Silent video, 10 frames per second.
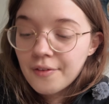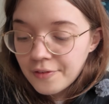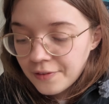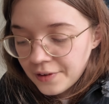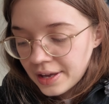
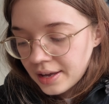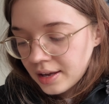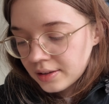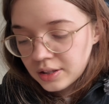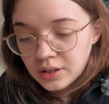
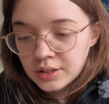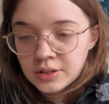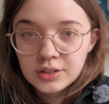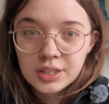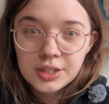fee in the
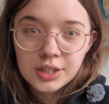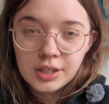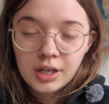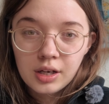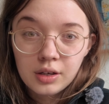
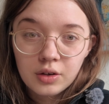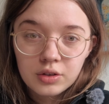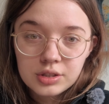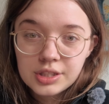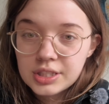international
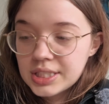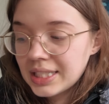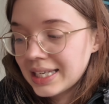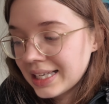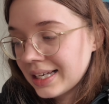
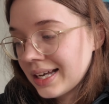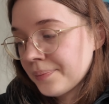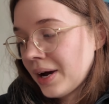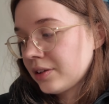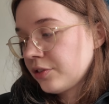orders,
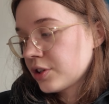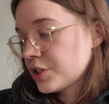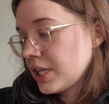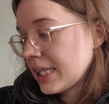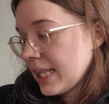
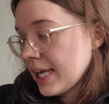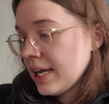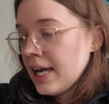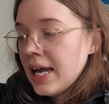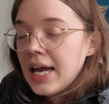
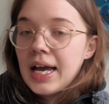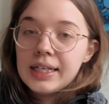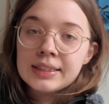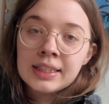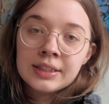unfortunately.
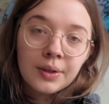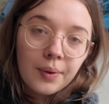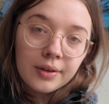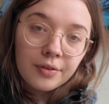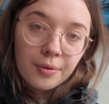And then the
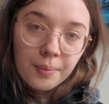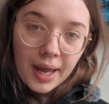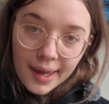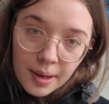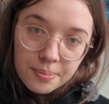one from
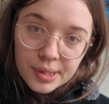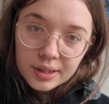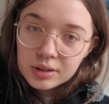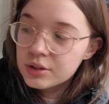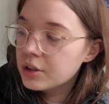
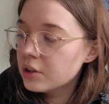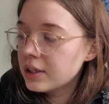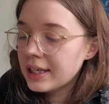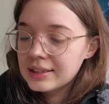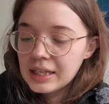April
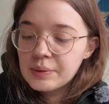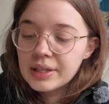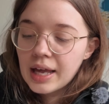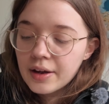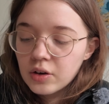too, and then
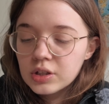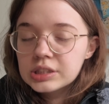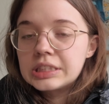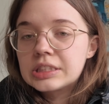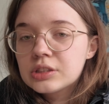when I
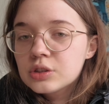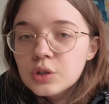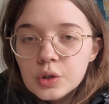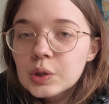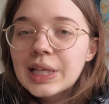ordered
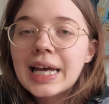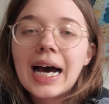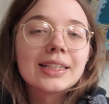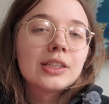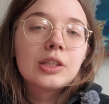two,
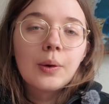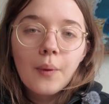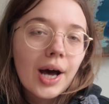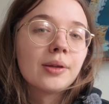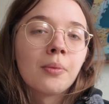they added
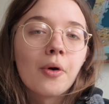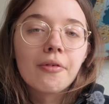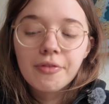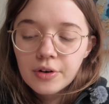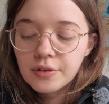one
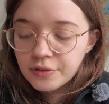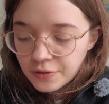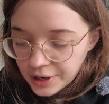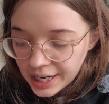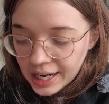more for
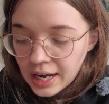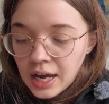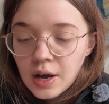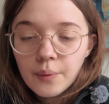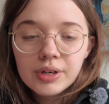free,
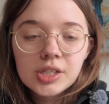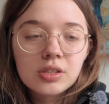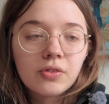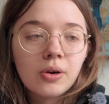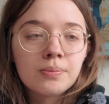which
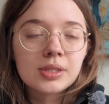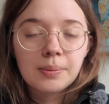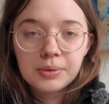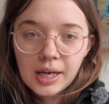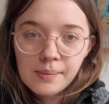is from
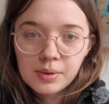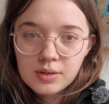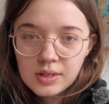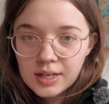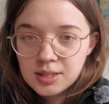
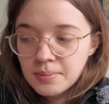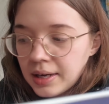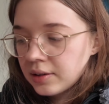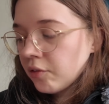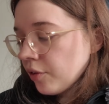September last
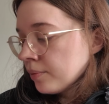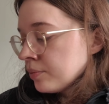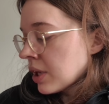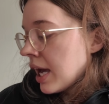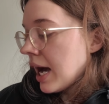month.
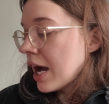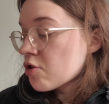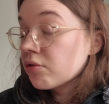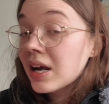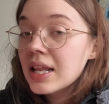
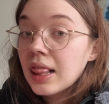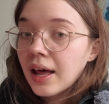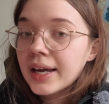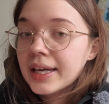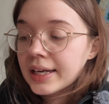I really
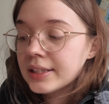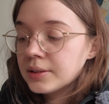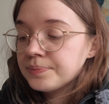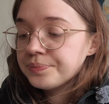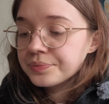like it